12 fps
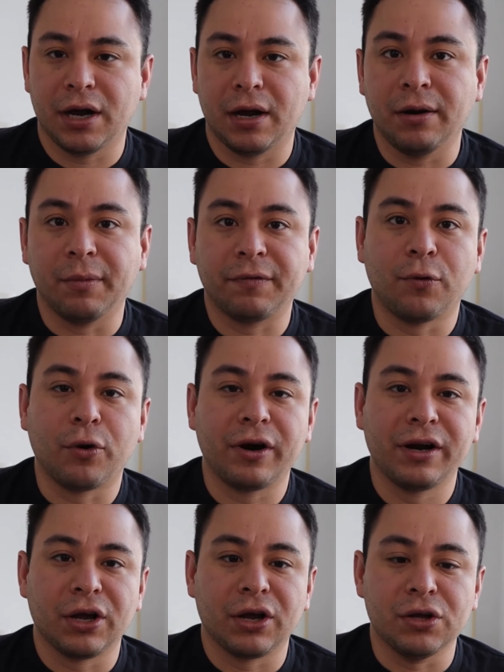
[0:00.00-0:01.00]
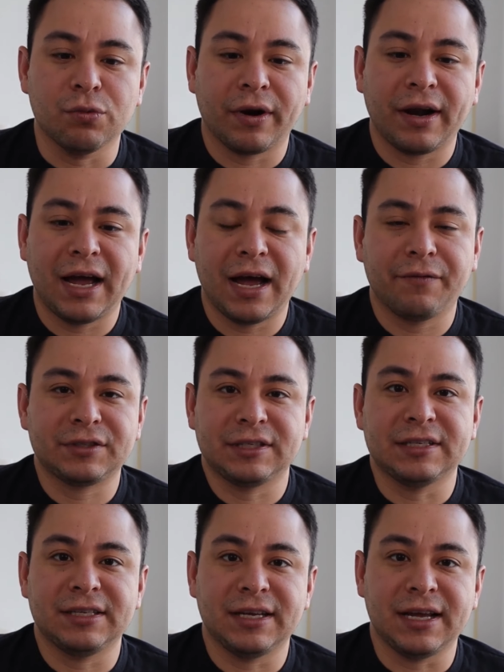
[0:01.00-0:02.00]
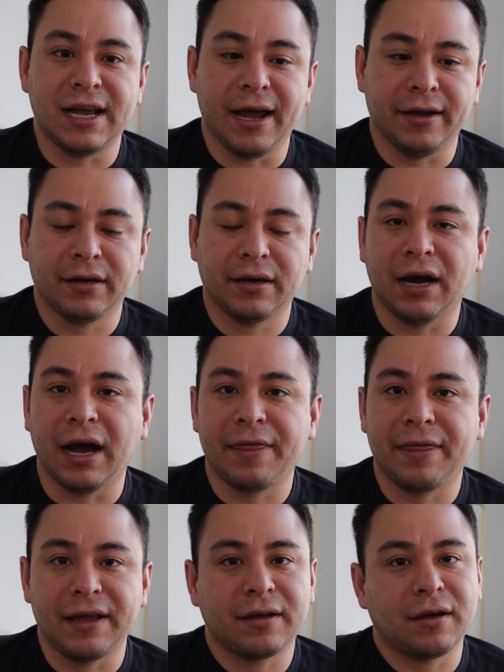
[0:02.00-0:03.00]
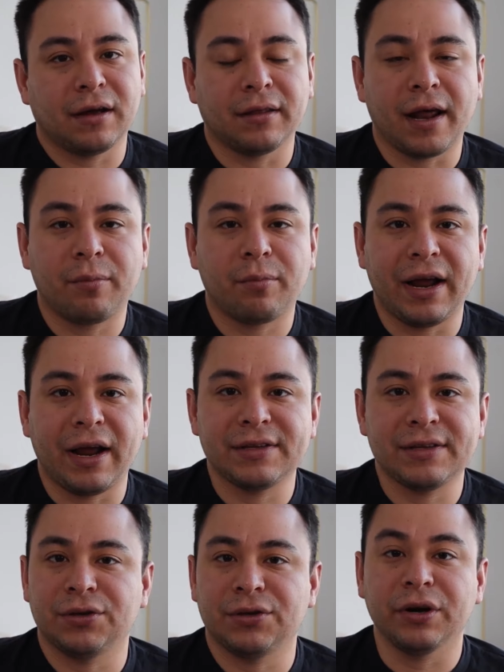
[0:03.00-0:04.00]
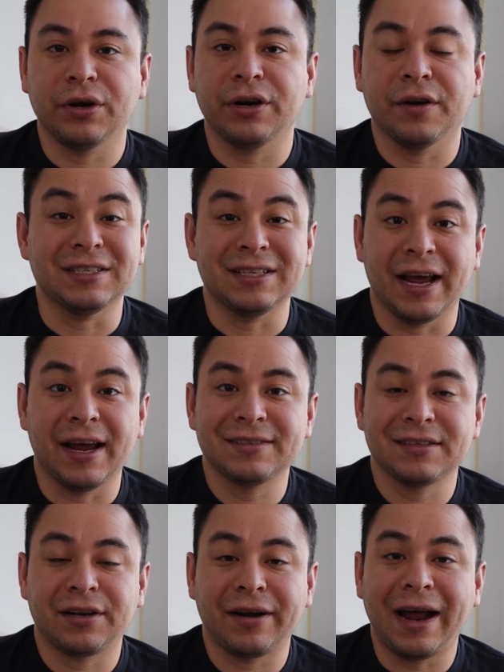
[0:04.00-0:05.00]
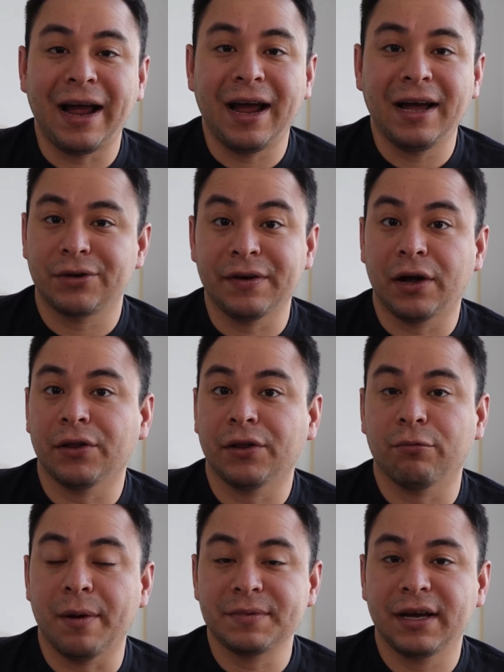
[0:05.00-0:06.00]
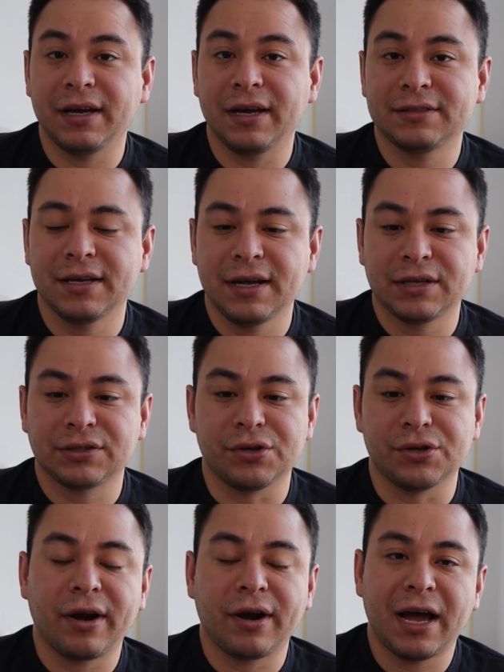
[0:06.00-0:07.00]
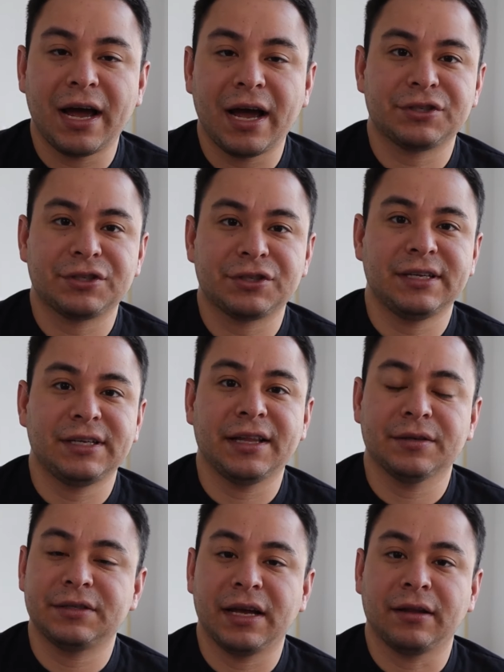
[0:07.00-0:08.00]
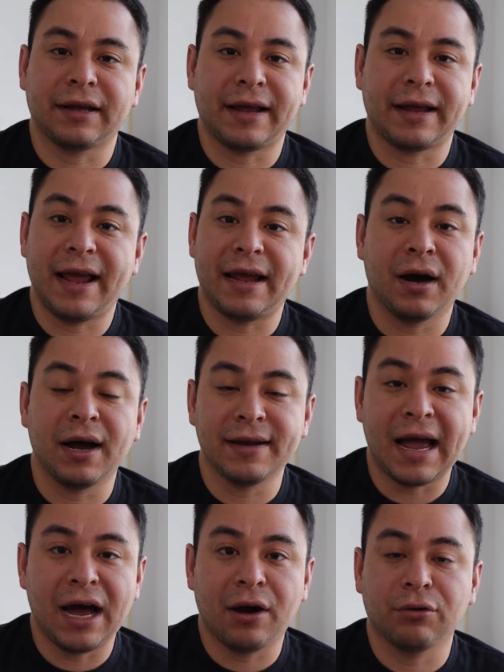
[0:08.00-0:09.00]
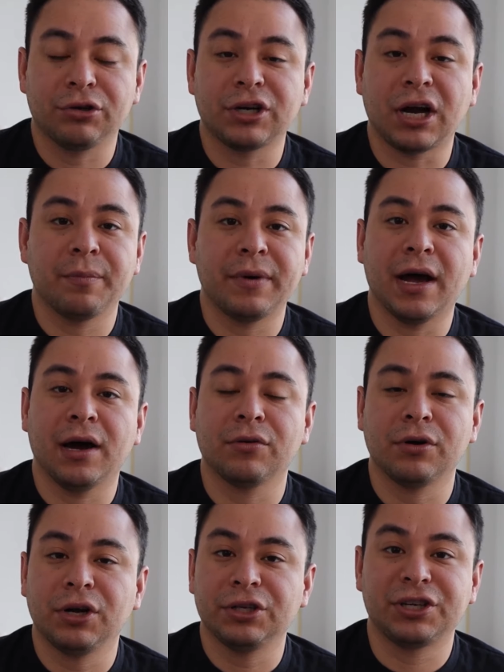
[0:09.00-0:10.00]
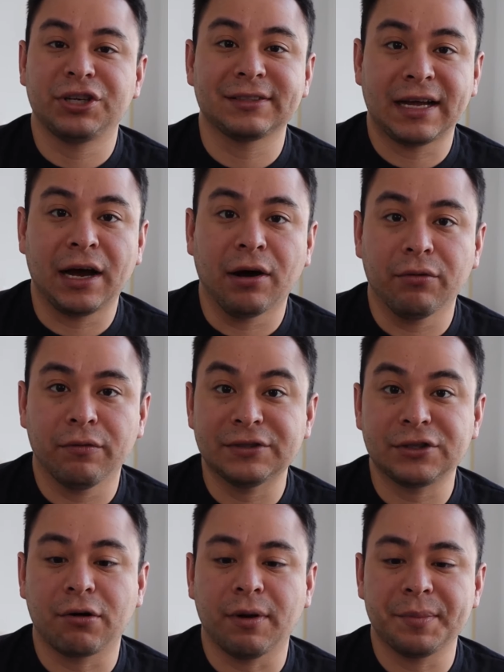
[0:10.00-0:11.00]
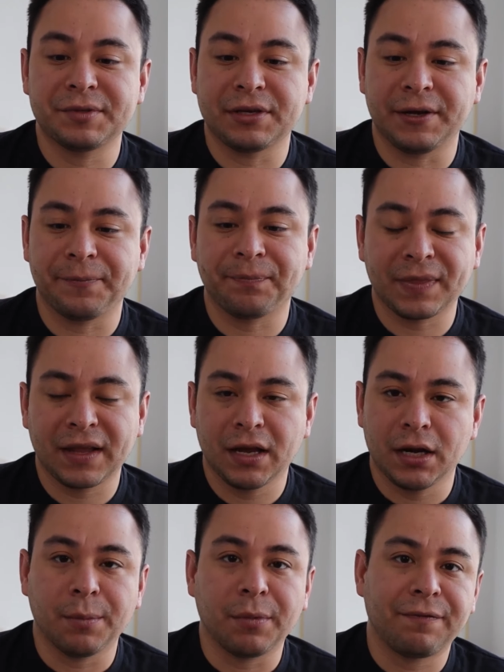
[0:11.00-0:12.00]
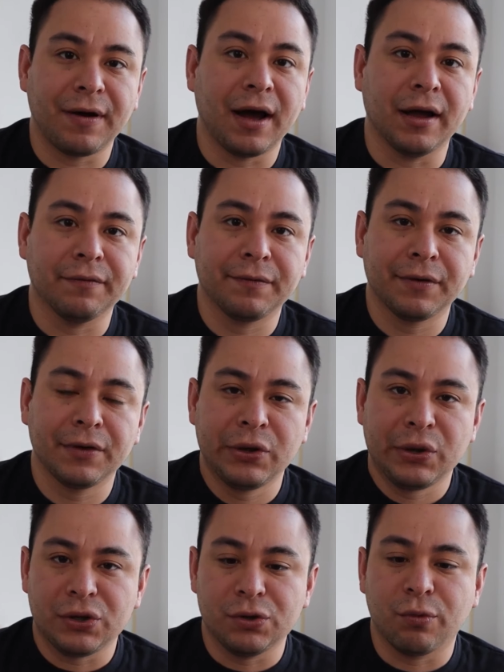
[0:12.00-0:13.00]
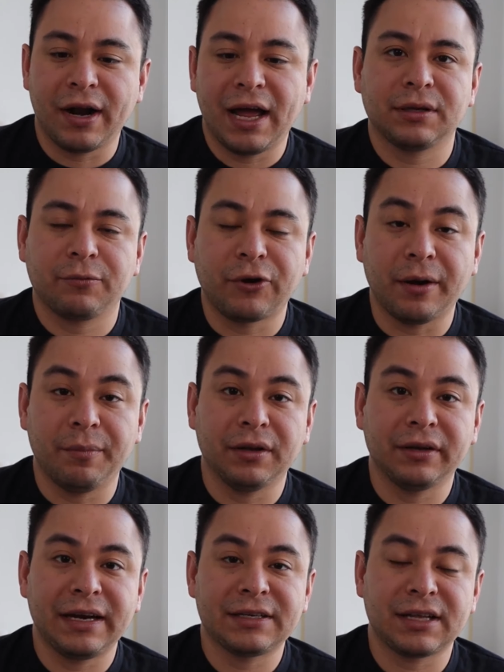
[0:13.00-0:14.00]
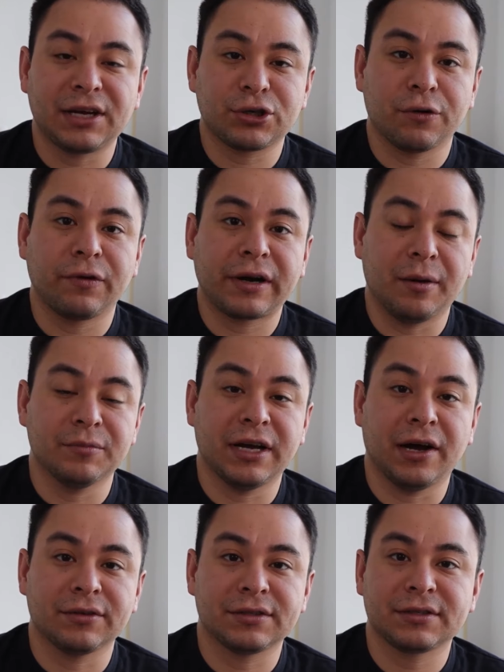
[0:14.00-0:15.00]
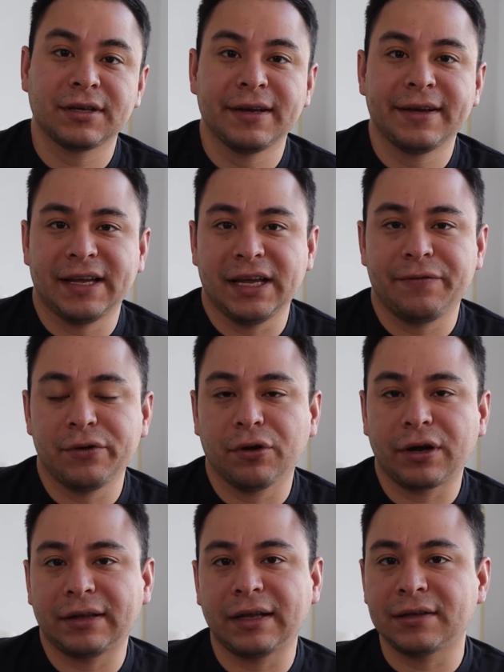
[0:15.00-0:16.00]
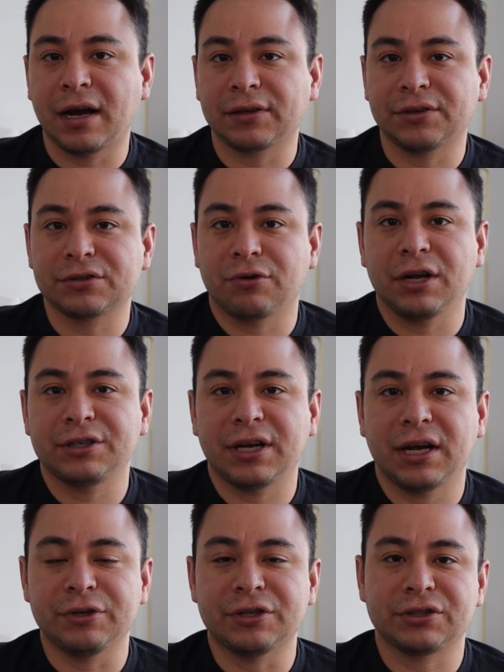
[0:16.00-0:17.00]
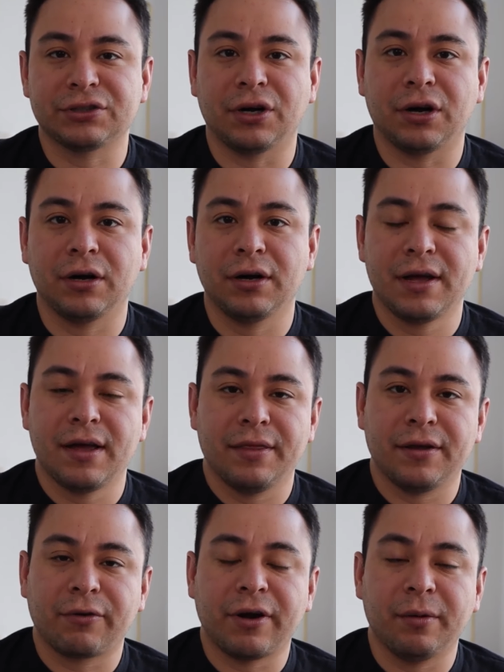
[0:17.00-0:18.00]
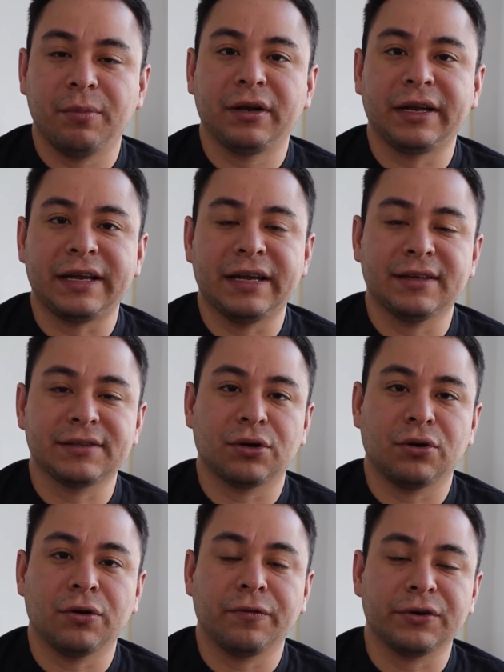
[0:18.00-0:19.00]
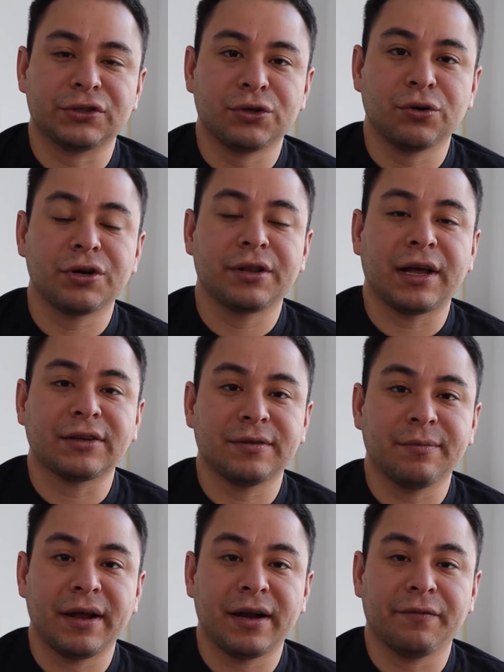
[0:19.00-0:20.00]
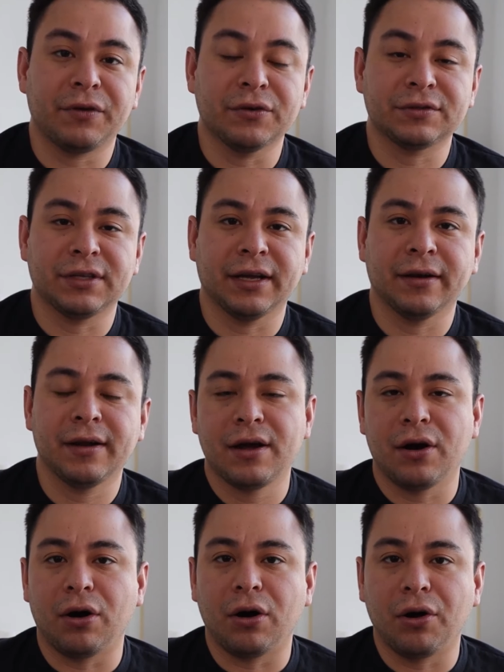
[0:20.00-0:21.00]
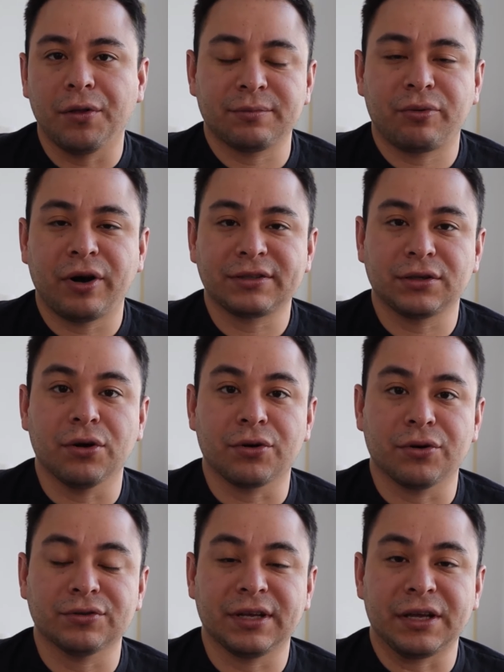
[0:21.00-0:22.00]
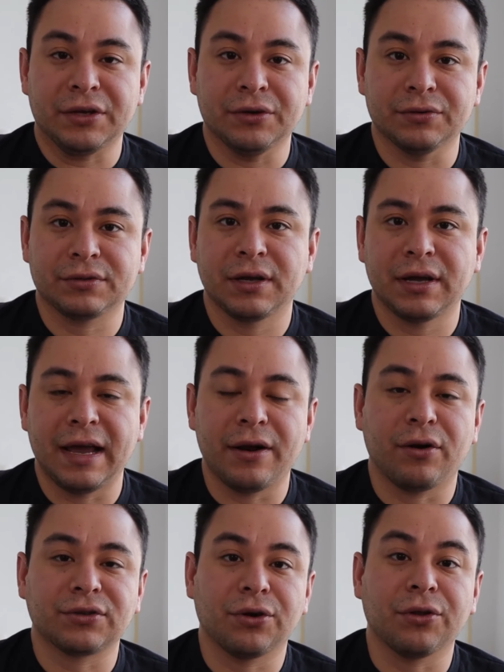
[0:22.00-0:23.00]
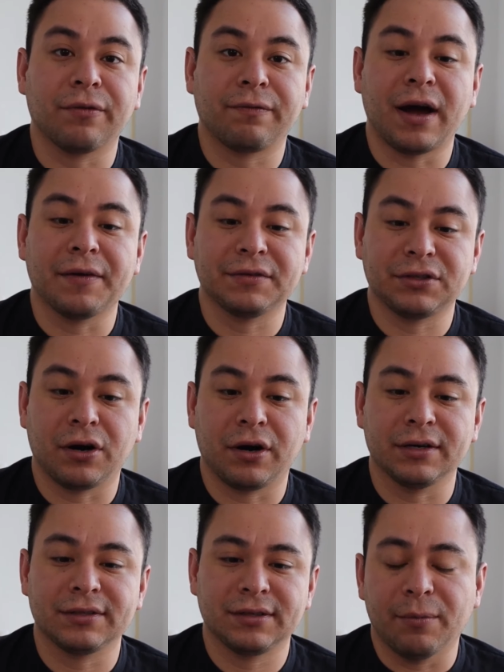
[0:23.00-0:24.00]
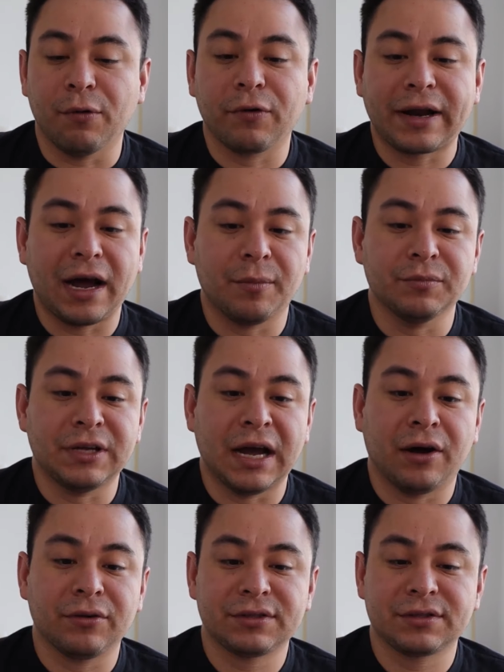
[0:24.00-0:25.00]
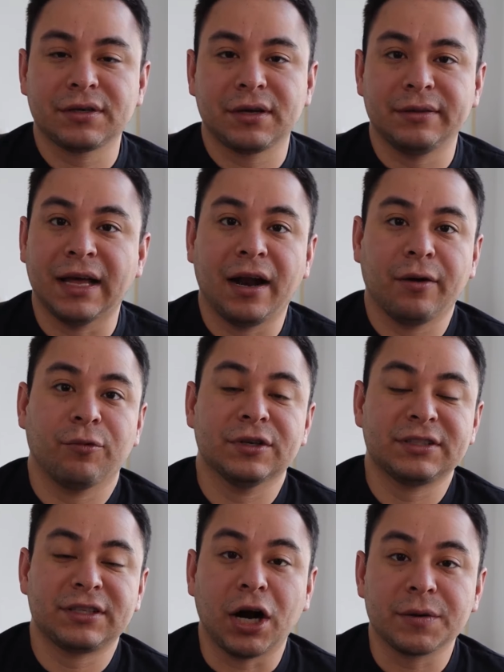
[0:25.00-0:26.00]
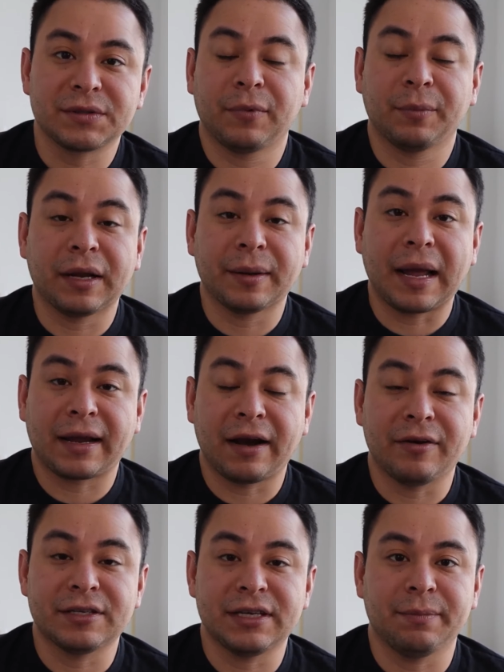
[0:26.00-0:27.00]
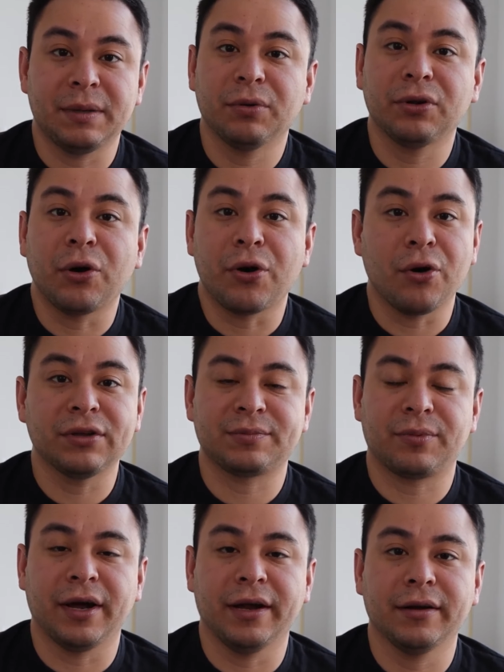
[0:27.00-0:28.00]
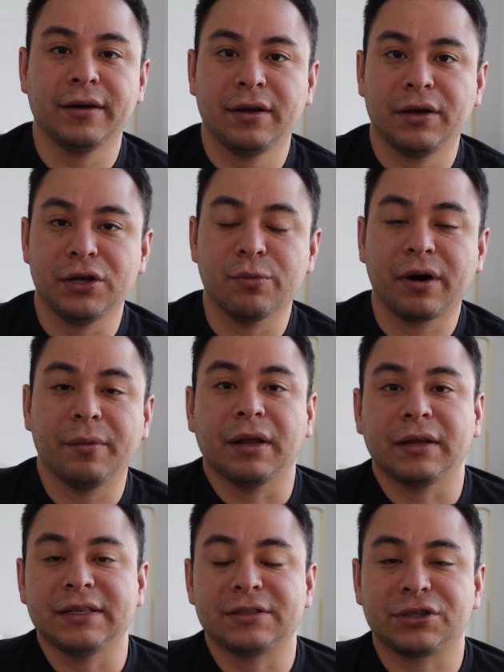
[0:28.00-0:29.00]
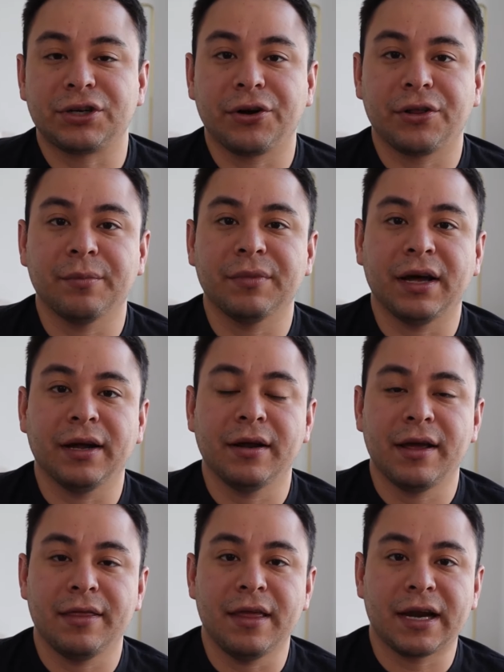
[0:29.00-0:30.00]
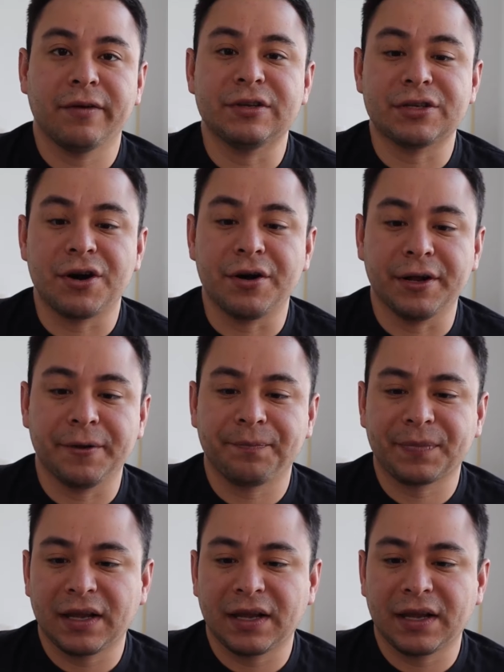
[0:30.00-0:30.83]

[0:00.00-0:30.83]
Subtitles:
Number 4, you want to have a CTA. I think a lot of brands don't put enough CTAs in their ads or even on their websites. So you want to have your CTA to say like, hey, buy now, shop now, check us out, visit our website. Number 5, you want to have credibility / overcome doubts. If you look at that Dr. Squatch ad we just saw, the credibility is over 200,000 men have used it, all the press logos they use, and also the 5 stars. Overcome doubts, that was their 100% money back guarantee. People don't know this brand. You want to at least assure them that they can return it.